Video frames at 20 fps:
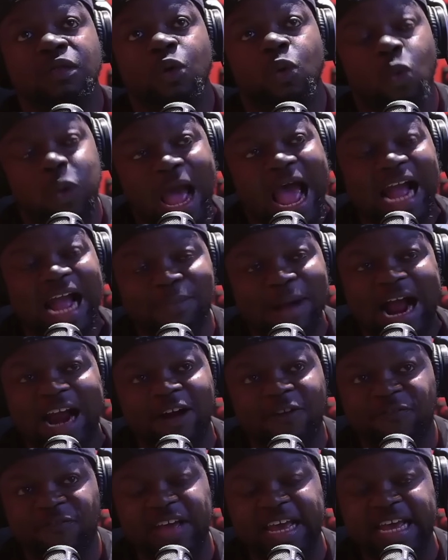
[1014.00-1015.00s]
quagmire
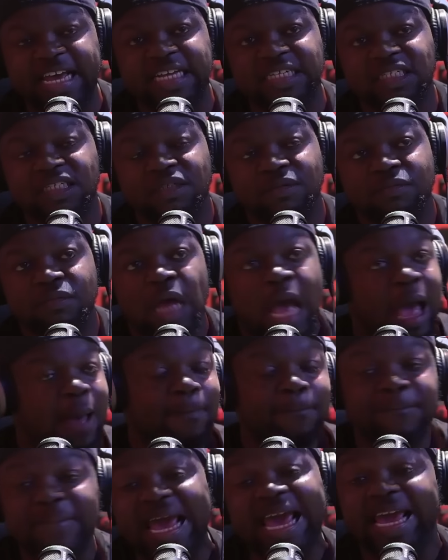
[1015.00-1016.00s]
face
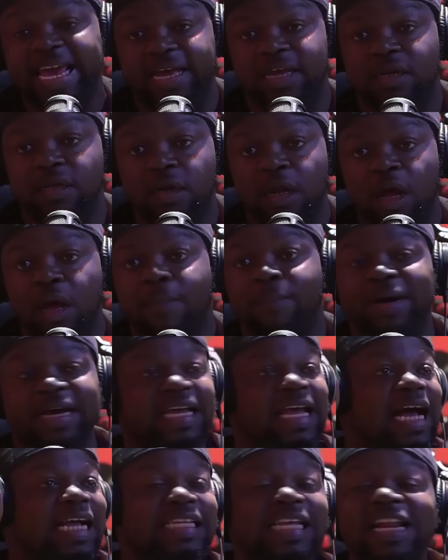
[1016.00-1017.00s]
man but he
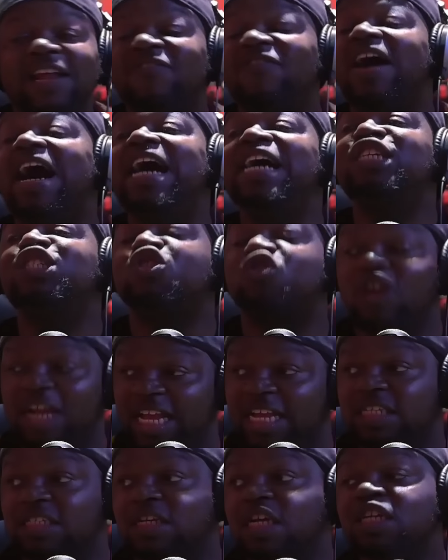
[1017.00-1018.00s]
identifies
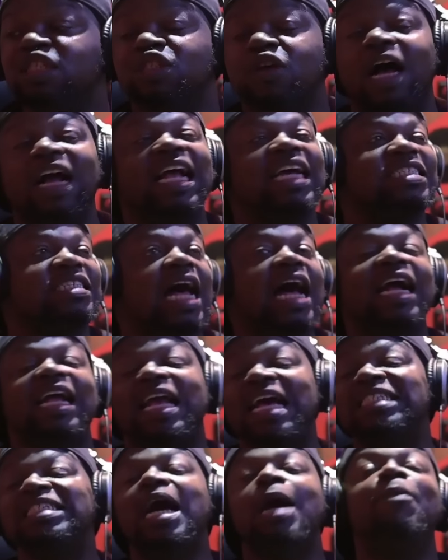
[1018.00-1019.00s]
trans. So I guess I
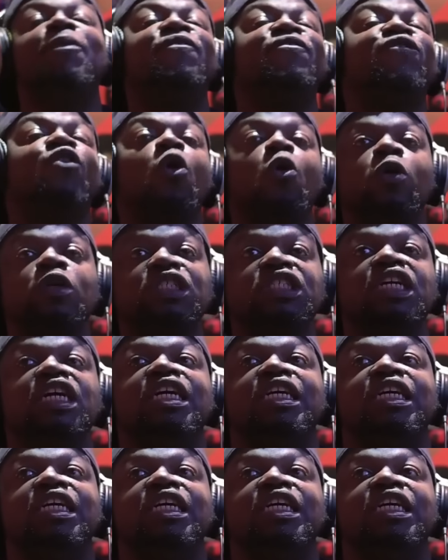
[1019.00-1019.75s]
guess I'm forced